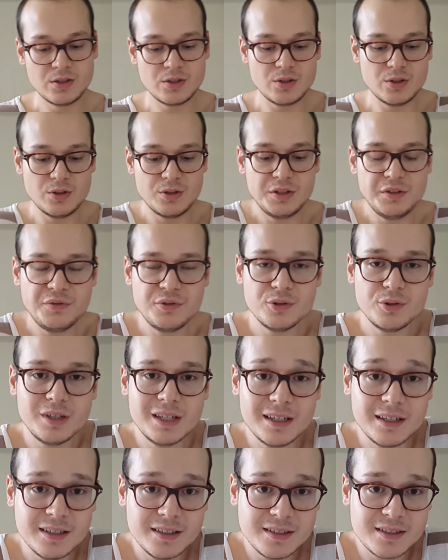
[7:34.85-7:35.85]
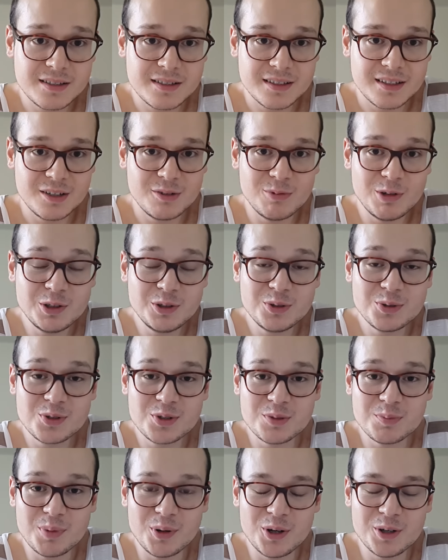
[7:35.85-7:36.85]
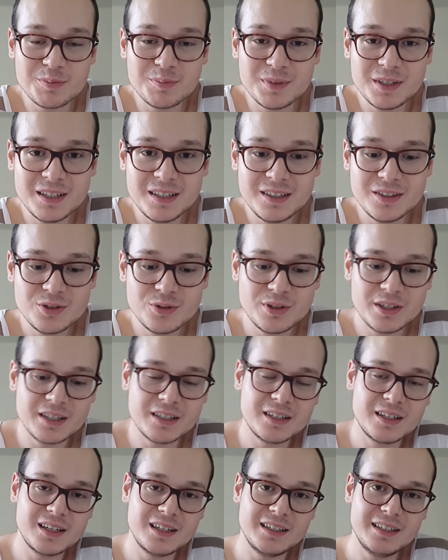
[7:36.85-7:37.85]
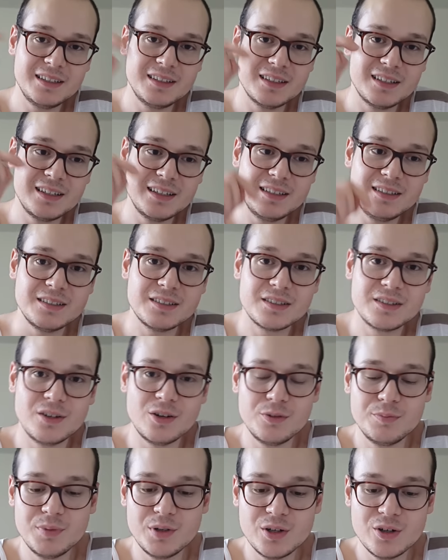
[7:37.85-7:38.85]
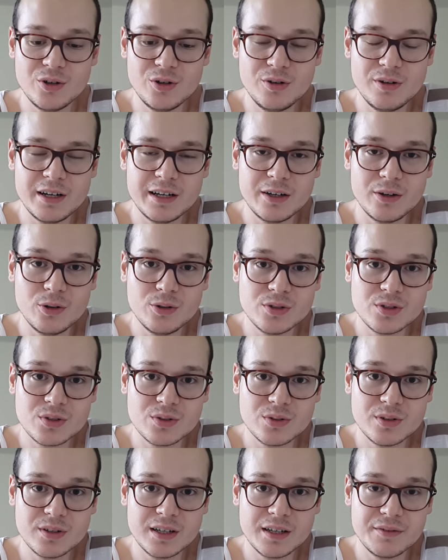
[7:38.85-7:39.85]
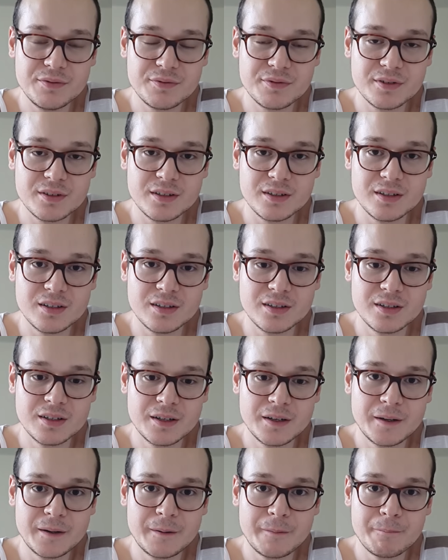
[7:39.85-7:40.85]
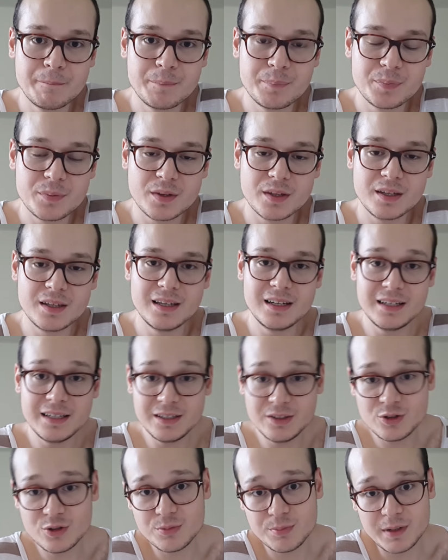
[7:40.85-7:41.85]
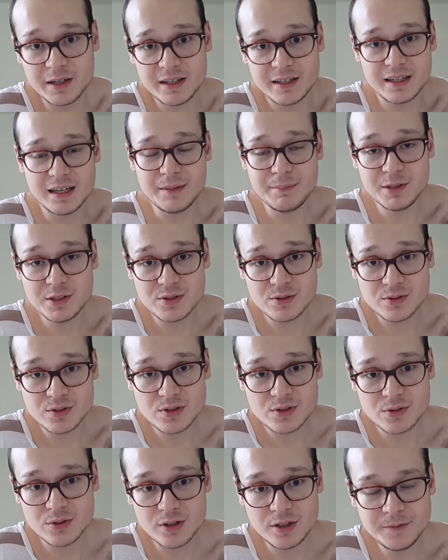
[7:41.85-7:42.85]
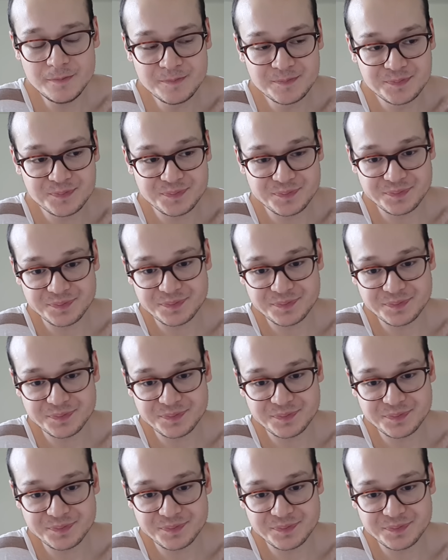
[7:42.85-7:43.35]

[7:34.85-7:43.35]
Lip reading: So, if you guys want to support me, you can click the links down below. I also have a link to my Amazon store.